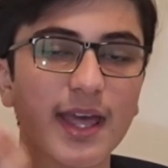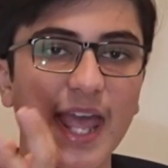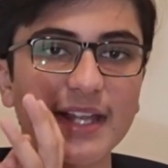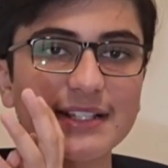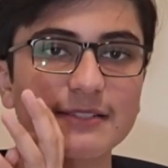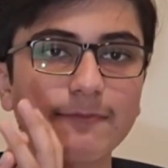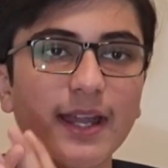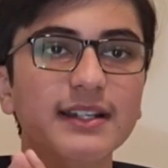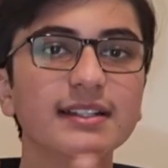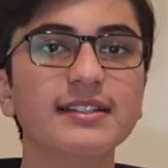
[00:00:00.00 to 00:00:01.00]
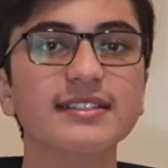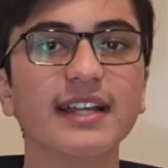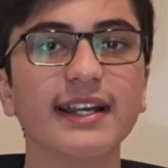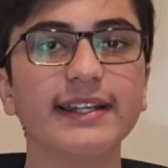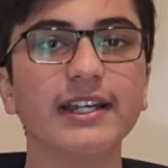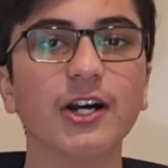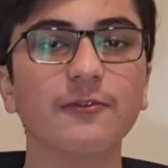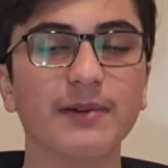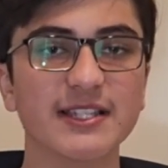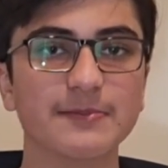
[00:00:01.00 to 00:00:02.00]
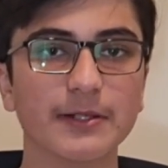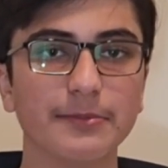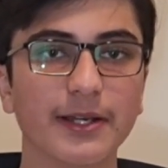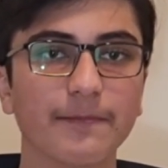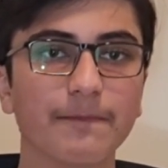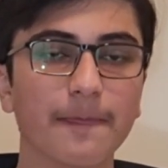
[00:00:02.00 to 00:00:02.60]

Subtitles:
and expanded this idea of panspermia.